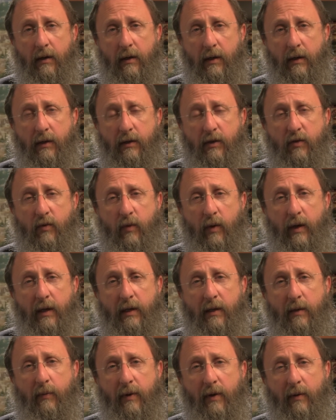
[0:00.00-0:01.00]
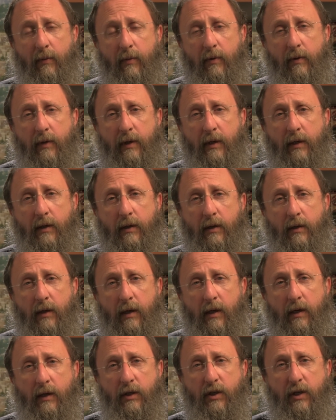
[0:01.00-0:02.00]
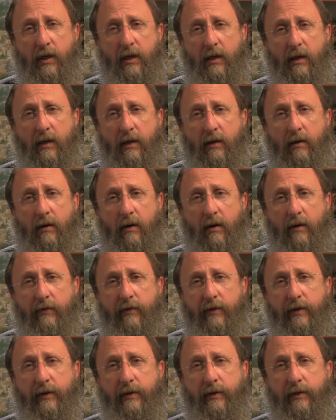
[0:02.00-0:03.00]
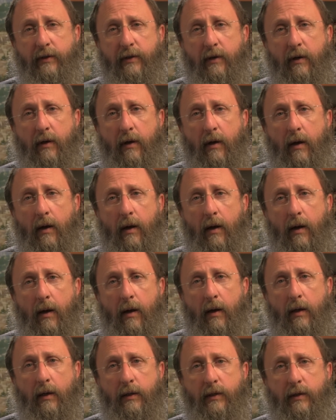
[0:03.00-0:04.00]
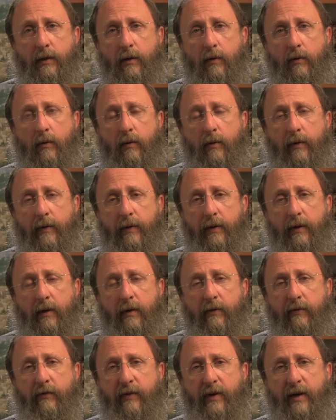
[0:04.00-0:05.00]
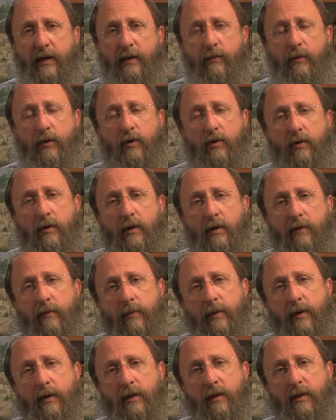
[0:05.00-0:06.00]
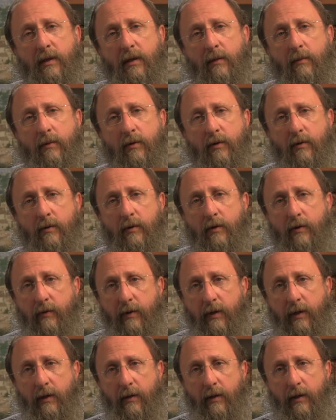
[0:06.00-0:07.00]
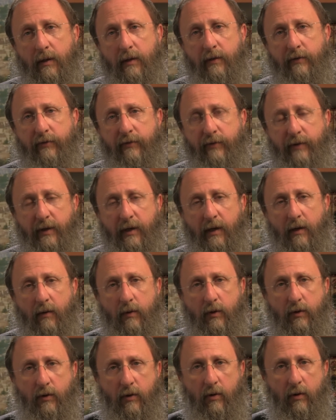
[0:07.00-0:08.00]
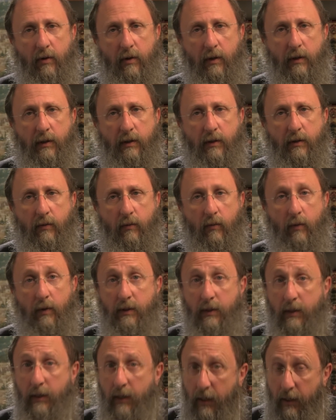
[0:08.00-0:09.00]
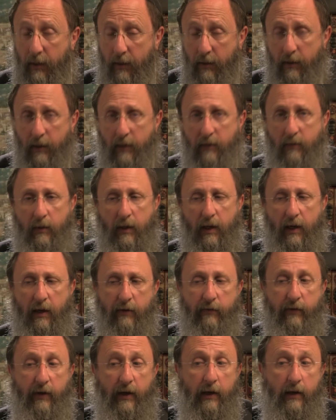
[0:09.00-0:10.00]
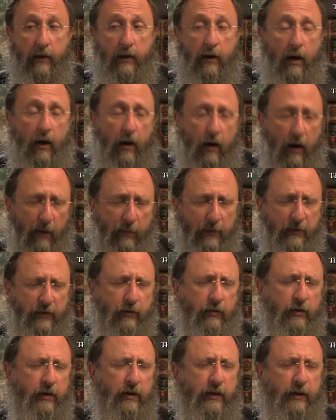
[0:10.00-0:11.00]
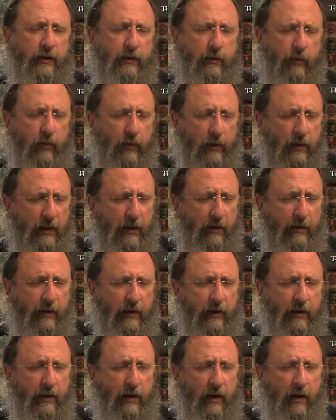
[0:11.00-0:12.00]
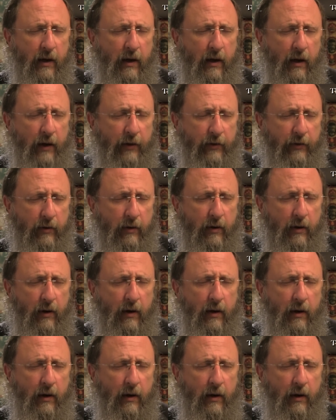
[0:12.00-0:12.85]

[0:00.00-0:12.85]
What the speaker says: in dissuading the people and in shaking their confidence. So the vast majority of opinion seems to agree that this freakout was caused, once again, as we have had opportunity to point out in other